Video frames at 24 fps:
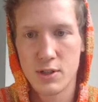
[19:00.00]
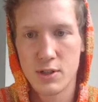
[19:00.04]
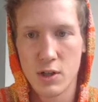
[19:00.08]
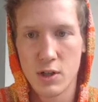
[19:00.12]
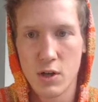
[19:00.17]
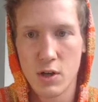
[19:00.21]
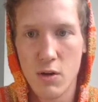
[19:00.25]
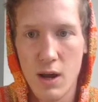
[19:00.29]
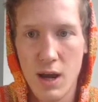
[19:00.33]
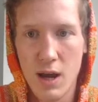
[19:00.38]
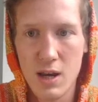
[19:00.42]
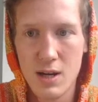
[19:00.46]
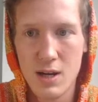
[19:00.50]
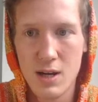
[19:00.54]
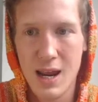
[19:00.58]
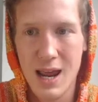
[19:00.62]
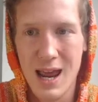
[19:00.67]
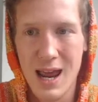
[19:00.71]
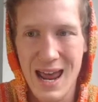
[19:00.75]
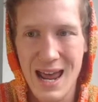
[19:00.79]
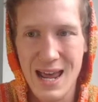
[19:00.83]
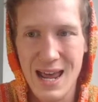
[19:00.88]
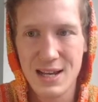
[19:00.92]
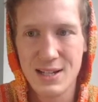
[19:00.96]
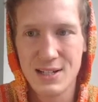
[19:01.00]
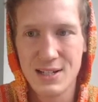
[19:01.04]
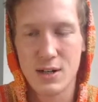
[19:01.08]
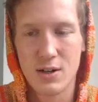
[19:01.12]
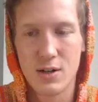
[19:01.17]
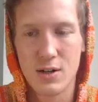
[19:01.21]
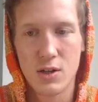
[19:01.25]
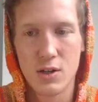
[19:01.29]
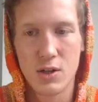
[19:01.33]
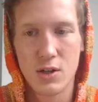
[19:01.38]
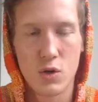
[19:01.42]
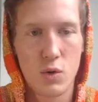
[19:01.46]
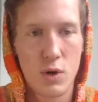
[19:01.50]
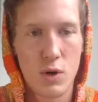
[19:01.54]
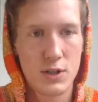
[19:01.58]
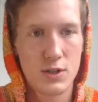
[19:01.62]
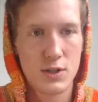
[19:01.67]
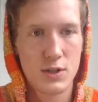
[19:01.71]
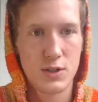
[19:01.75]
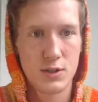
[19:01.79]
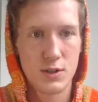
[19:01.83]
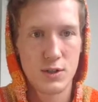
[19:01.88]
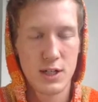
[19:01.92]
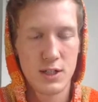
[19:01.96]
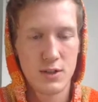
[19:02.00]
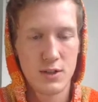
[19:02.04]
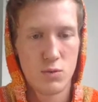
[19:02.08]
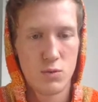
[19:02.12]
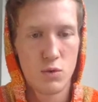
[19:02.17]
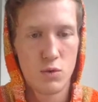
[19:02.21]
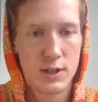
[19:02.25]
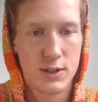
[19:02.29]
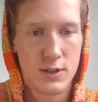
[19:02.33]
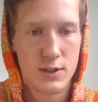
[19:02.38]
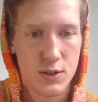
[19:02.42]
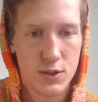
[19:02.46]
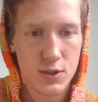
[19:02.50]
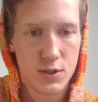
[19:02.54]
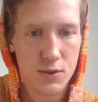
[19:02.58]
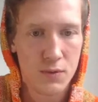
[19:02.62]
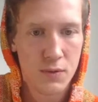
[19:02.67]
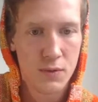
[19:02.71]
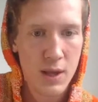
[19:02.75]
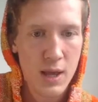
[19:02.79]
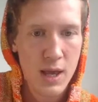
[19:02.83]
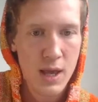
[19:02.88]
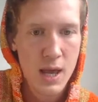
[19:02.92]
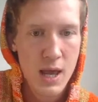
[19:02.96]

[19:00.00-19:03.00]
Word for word: So, go ahead and ask all the questions you guys want to,